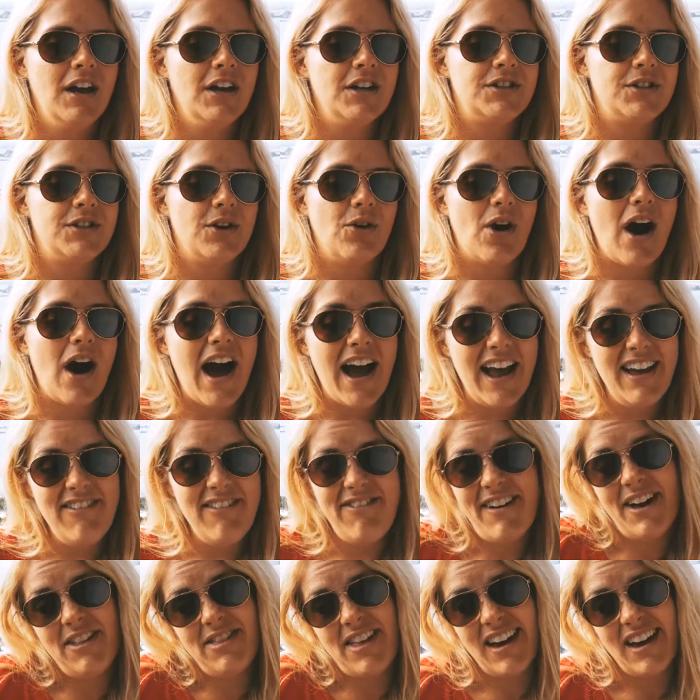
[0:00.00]
So I
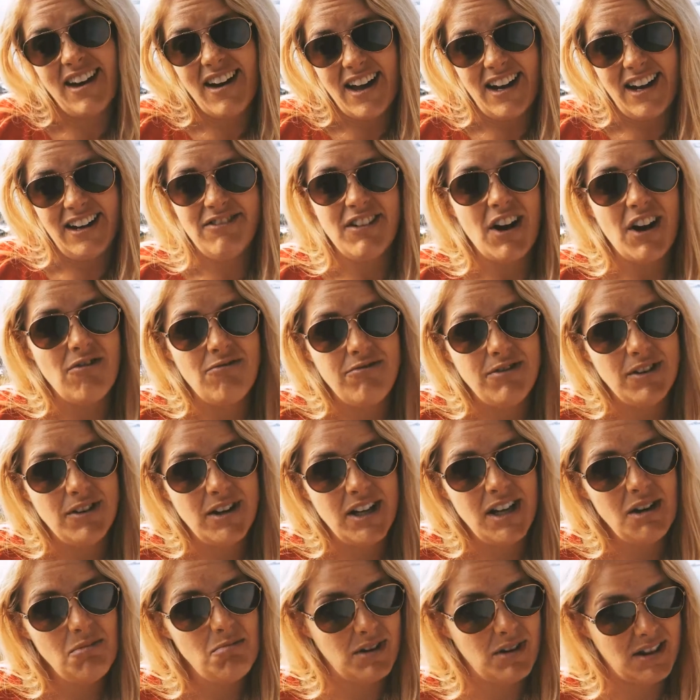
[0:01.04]
found that kind of
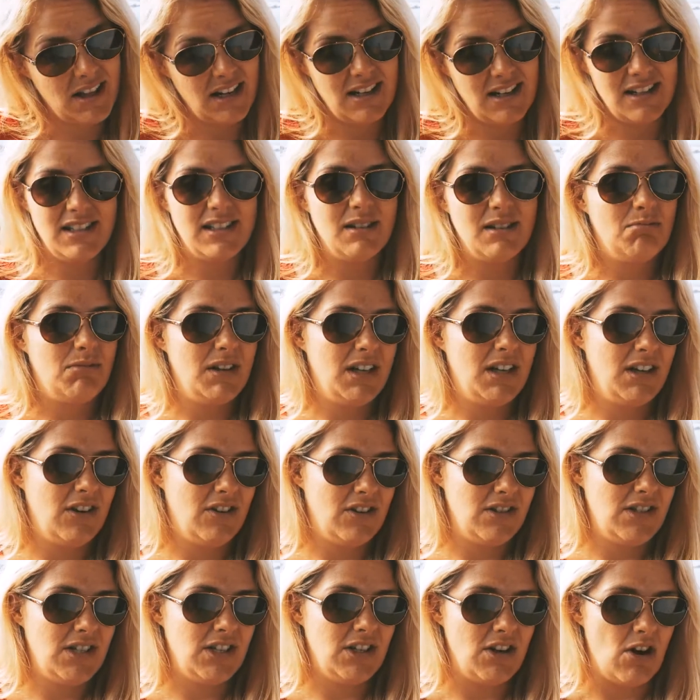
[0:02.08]
comforting, but that is something
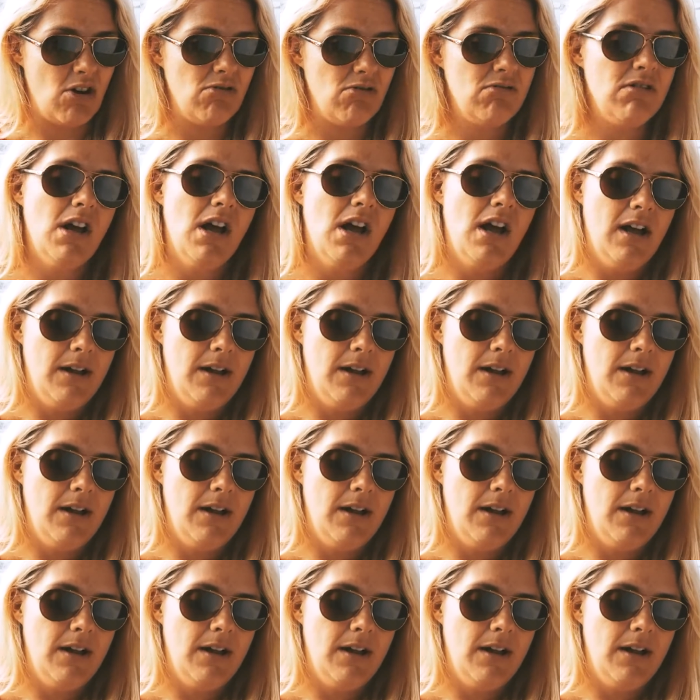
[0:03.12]
good to know.